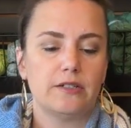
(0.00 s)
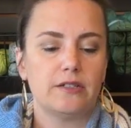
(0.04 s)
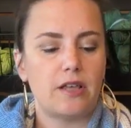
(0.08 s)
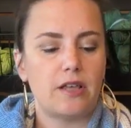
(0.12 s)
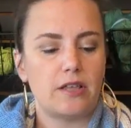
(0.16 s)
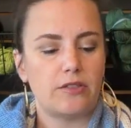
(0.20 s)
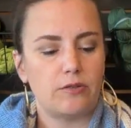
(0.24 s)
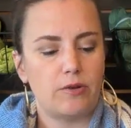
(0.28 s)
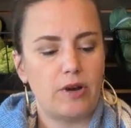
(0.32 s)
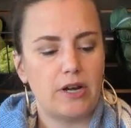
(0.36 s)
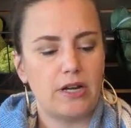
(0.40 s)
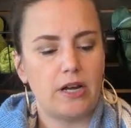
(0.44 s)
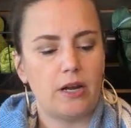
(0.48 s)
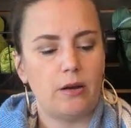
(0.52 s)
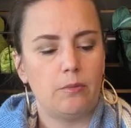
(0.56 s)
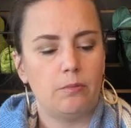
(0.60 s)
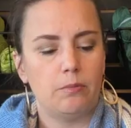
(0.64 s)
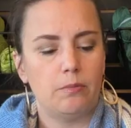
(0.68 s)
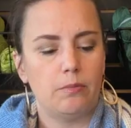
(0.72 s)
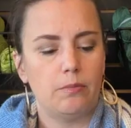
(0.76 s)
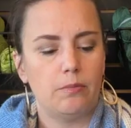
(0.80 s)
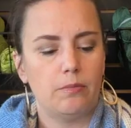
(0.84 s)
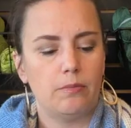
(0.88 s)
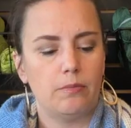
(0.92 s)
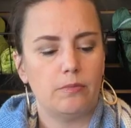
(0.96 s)
Is that the right
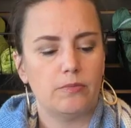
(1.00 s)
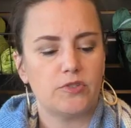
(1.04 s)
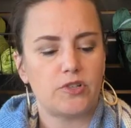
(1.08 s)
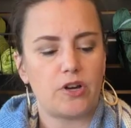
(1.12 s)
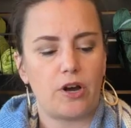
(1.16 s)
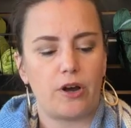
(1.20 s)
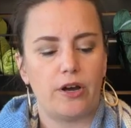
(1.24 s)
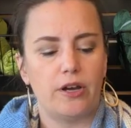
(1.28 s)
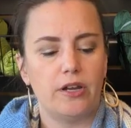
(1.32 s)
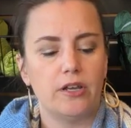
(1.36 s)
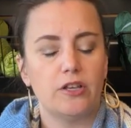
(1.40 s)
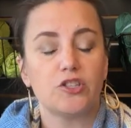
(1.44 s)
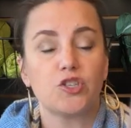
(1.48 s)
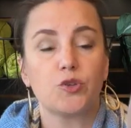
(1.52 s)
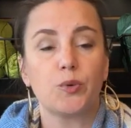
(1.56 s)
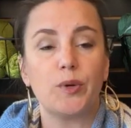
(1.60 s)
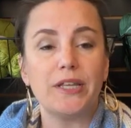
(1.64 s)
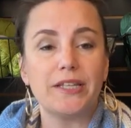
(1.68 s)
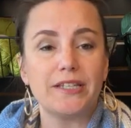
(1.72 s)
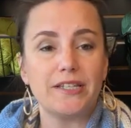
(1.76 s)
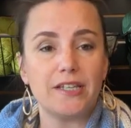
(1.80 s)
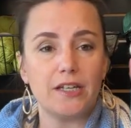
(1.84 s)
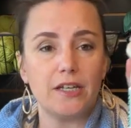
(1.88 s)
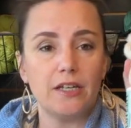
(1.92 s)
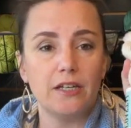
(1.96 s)
name? Sorry,
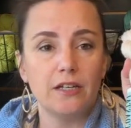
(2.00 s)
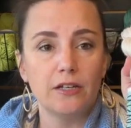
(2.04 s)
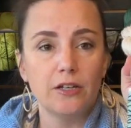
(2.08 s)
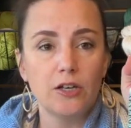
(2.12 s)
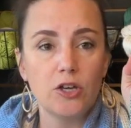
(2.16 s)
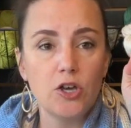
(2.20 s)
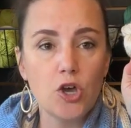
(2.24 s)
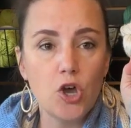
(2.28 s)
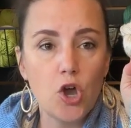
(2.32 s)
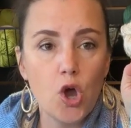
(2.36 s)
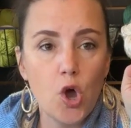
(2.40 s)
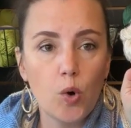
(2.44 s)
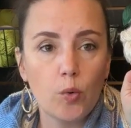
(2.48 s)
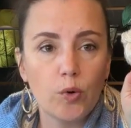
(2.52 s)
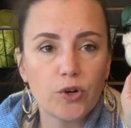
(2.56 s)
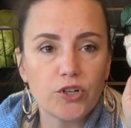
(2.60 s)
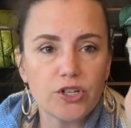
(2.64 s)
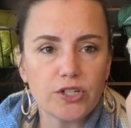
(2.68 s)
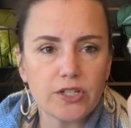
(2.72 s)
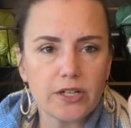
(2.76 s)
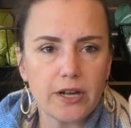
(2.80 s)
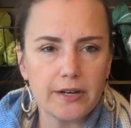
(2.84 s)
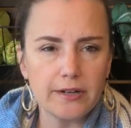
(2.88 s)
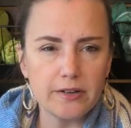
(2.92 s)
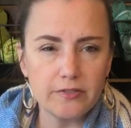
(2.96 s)
sweet tea
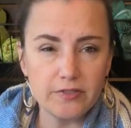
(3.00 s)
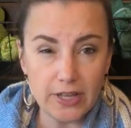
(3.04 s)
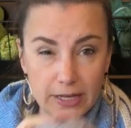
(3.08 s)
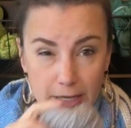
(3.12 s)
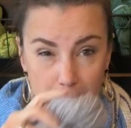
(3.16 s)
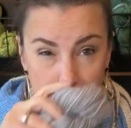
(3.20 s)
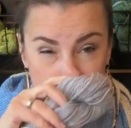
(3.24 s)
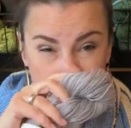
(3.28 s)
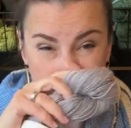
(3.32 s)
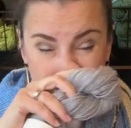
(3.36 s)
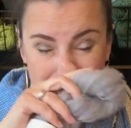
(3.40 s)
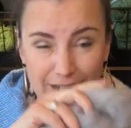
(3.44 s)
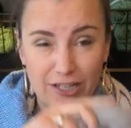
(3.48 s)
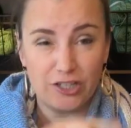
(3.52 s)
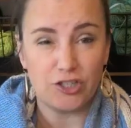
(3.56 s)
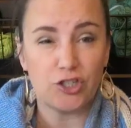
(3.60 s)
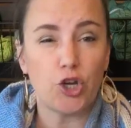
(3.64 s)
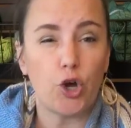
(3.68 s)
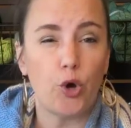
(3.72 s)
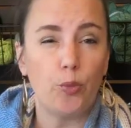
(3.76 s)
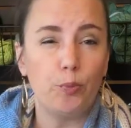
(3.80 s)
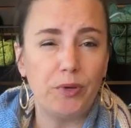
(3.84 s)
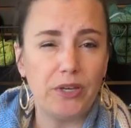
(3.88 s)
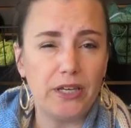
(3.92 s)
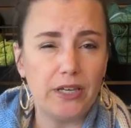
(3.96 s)
which is kind of like a
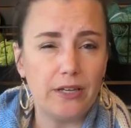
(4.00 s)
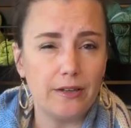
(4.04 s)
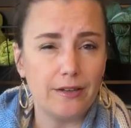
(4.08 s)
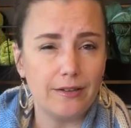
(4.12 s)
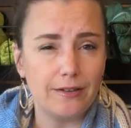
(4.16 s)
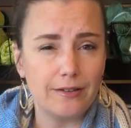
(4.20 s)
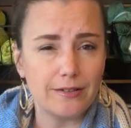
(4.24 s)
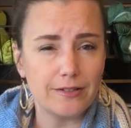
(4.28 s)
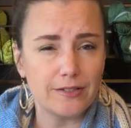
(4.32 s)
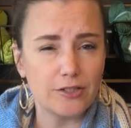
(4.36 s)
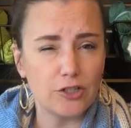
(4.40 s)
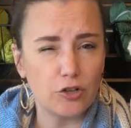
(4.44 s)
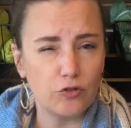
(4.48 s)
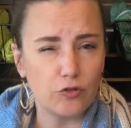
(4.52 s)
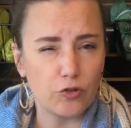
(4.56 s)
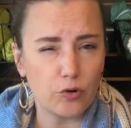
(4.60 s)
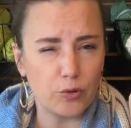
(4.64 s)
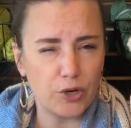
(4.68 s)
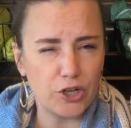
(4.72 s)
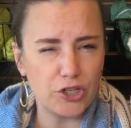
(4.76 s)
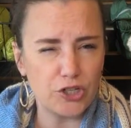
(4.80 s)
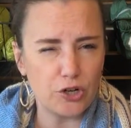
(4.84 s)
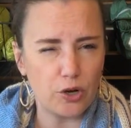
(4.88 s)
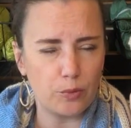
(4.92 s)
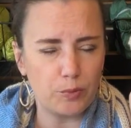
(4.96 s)
light taupey,
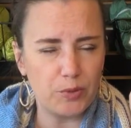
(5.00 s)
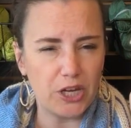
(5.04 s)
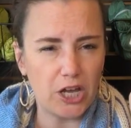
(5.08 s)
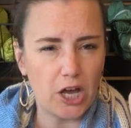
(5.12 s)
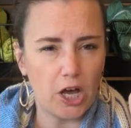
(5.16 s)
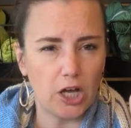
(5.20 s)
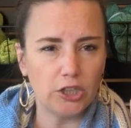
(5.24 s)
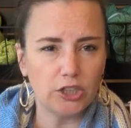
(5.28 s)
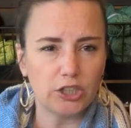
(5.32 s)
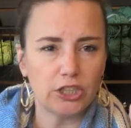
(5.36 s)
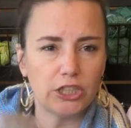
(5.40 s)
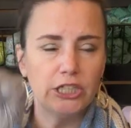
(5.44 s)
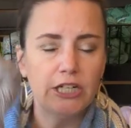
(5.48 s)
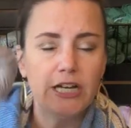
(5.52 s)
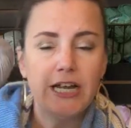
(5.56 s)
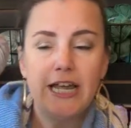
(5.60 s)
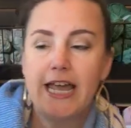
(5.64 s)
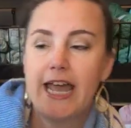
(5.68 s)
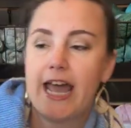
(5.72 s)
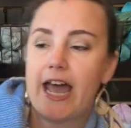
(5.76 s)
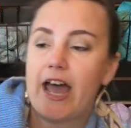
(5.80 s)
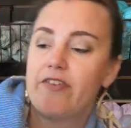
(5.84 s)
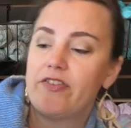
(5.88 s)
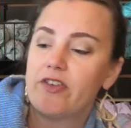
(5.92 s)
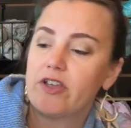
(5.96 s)
silvery taupey color,
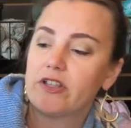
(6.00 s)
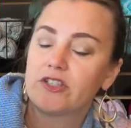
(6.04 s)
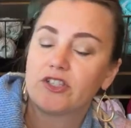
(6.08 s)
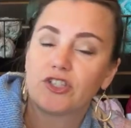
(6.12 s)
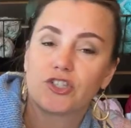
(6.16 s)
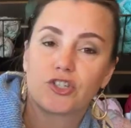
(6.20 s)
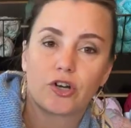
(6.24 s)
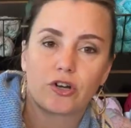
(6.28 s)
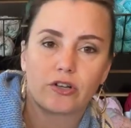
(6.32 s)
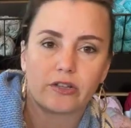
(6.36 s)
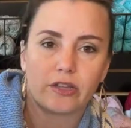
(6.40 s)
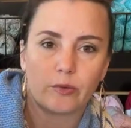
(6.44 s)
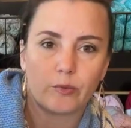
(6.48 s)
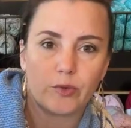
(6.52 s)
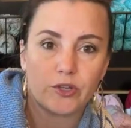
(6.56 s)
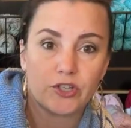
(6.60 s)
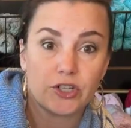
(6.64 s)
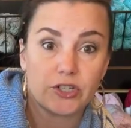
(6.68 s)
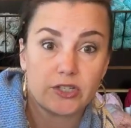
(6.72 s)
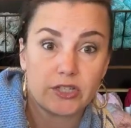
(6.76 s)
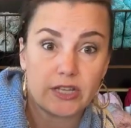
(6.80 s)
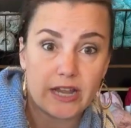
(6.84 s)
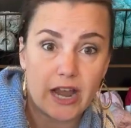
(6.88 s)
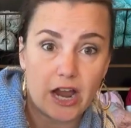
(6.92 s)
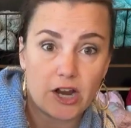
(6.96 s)
and then sterling,
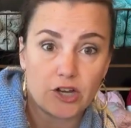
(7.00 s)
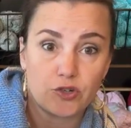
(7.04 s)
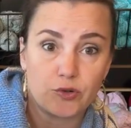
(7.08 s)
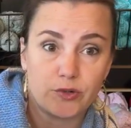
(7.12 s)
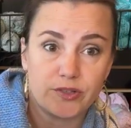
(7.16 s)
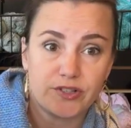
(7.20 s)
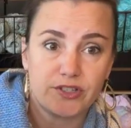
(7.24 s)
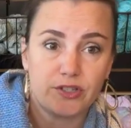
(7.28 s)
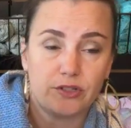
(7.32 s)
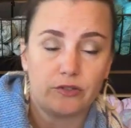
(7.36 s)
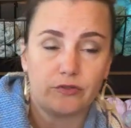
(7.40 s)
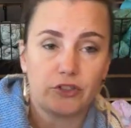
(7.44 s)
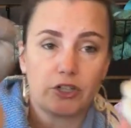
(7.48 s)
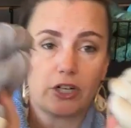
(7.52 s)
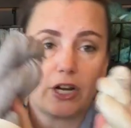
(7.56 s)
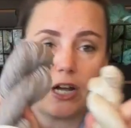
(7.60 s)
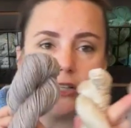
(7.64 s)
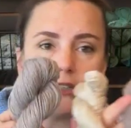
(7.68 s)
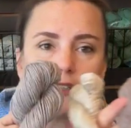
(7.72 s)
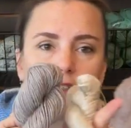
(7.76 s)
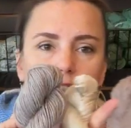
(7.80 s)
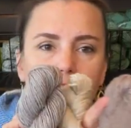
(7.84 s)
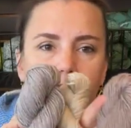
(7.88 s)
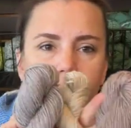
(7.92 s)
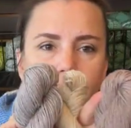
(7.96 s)
which is a natural silver
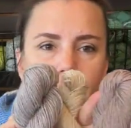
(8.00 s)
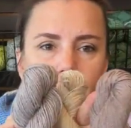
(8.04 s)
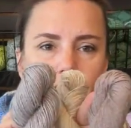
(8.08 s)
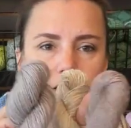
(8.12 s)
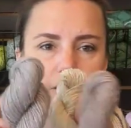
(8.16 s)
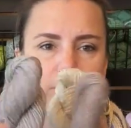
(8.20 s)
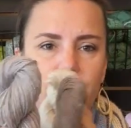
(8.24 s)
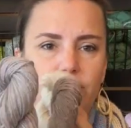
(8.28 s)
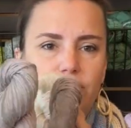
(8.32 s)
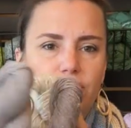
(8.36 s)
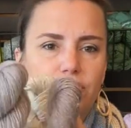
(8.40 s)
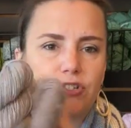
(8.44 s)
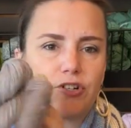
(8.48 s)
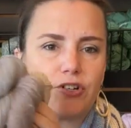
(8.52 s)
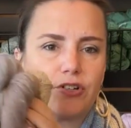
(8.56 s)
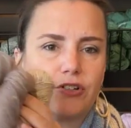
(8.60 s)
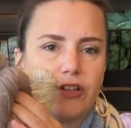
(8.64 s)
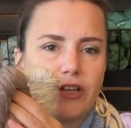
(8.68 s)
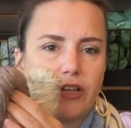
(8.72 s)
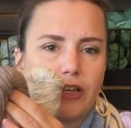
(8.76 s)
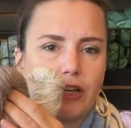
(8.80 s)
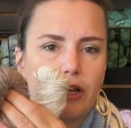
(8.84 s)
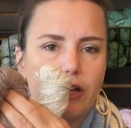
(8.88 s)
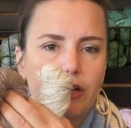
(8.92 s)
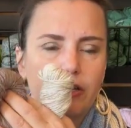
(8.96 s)
color. Like here's
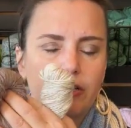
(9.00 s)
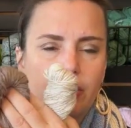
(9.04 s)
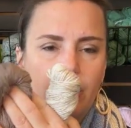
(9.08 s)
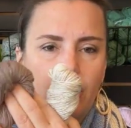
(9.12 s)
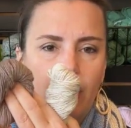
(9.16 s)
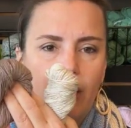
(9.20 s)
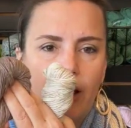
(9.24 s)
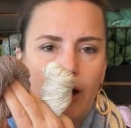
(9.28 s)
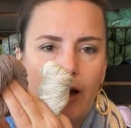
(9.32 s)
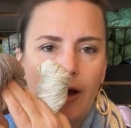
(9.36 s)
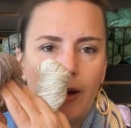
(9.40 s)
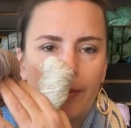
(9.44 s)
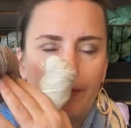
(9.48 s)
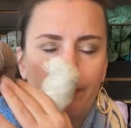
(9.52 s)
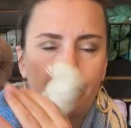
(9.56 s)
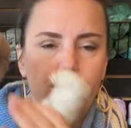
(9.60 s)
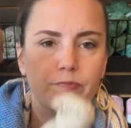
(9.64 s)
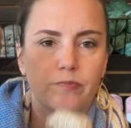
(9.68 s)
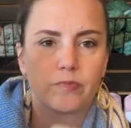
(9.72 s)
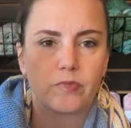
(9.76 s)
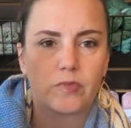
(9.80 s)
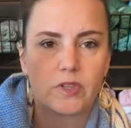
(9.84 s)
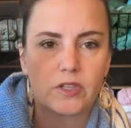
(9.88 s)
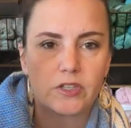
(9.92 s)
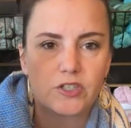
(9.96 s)
sterling and
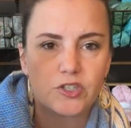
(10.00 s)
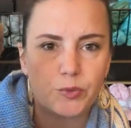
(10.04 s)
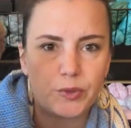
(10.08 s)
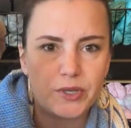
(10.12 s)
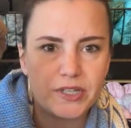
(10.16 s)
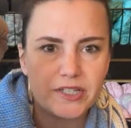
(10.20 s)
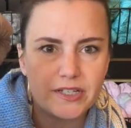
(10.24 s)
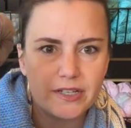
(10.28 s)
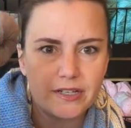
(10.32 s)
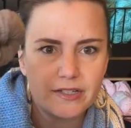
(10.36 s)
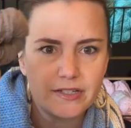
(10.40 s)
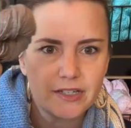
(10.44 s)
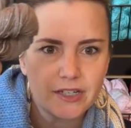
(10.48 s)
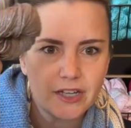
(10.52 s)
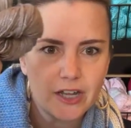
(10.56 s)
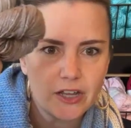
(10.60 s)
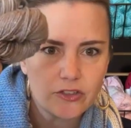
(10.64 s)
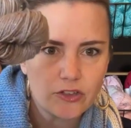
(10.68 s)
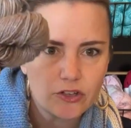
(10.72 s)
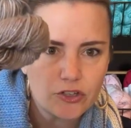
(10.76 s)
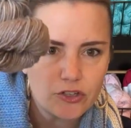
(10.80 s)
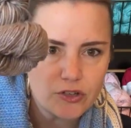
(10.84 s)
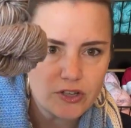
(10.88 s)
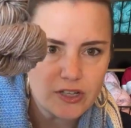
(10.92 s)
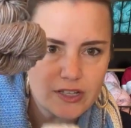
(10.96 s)
um, sweet tea
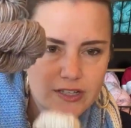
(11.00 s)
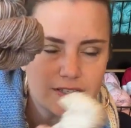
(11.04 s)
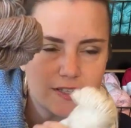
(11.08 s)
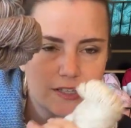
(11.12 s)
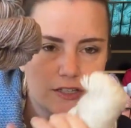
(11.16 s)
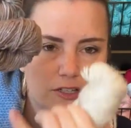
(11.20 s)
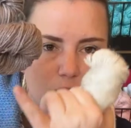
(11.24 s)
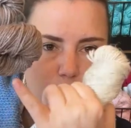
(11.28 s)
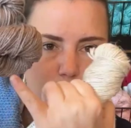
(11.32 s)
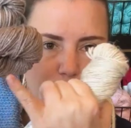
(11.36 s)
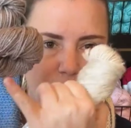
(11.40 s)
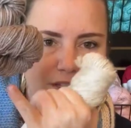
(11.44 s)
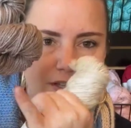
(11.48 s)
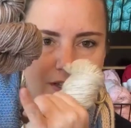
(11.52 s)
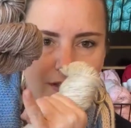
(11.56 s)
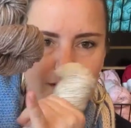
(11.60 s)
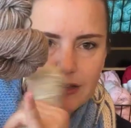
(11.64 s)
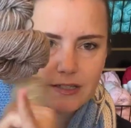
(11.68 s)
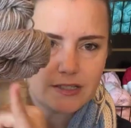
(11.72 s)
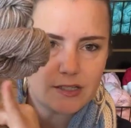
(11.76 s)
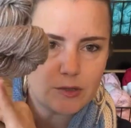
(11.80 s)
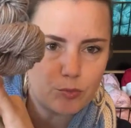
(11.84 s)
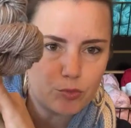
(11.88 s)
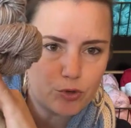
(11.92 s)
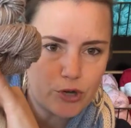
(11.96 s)
together. You can see sweet
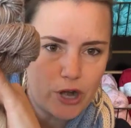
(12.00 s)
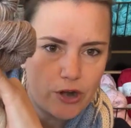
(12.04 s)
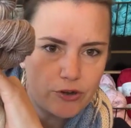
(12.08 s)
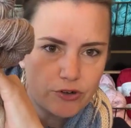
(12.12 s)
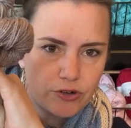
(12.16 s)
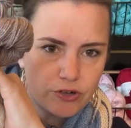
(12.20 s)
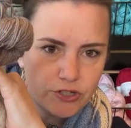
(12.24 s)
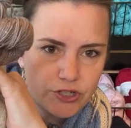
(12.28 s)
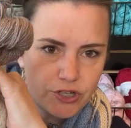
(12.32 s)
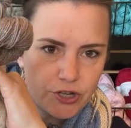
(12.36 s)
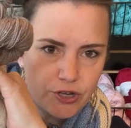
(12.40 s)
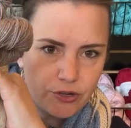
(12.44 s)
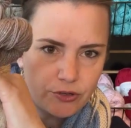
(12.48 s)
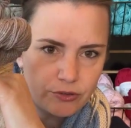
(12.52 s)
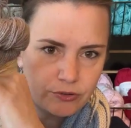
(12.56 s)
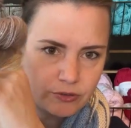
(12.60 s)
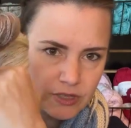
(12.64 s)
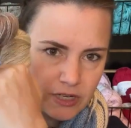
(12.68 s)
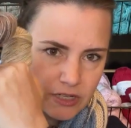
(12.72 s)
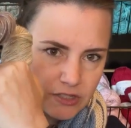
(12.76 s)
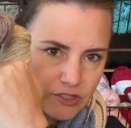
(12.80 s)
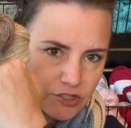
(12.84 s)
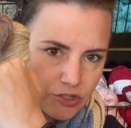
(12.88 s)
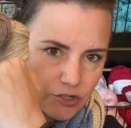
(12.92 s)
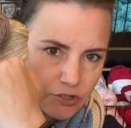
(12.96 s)
tea is a browner
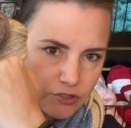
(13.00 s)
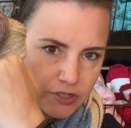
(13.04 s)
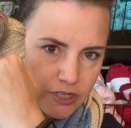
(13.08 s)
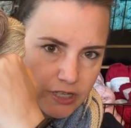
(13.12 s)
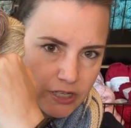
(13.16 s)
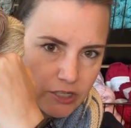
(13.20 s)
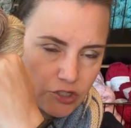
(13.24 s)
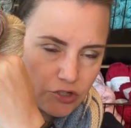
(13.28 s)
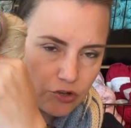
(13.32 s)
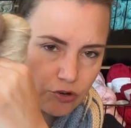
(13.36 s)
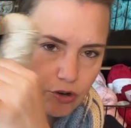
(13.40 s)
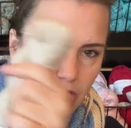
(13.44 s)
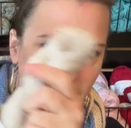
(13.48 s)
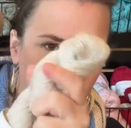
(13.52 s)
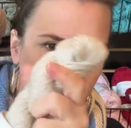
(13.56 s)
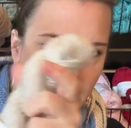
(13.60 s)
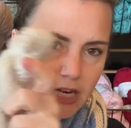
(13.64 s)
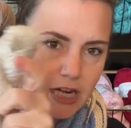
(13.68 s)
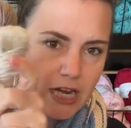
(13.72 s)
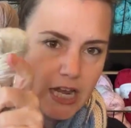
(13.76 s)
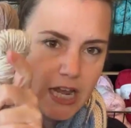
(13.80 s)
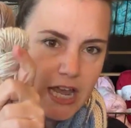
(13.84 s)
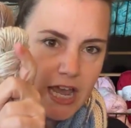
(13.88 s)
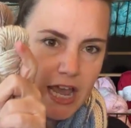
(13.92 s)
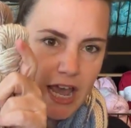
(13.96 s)
tone and sterling is
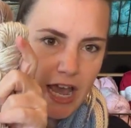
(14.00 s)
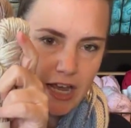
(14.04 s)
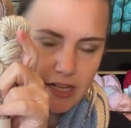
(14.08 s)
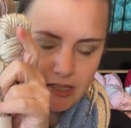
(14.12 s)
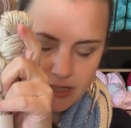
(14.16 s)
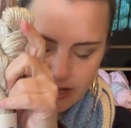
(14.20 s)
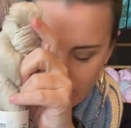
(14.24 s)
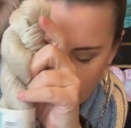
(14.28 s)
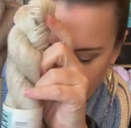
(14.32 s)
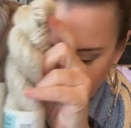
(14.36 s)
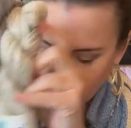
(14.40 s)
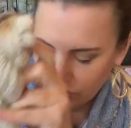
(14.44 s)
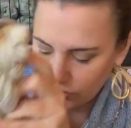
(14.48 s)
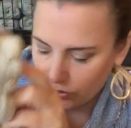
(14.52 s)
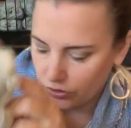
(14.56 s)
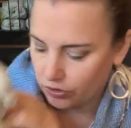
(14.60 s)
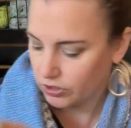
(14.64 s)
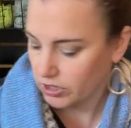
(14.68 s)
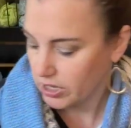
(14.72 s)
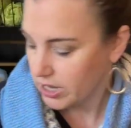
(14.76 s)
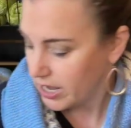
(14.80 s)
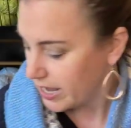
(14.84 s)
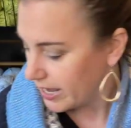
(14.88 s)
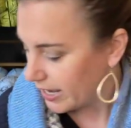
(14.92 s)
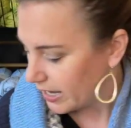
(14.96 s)
gray and
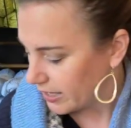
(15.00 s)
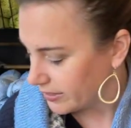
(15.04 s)
natural.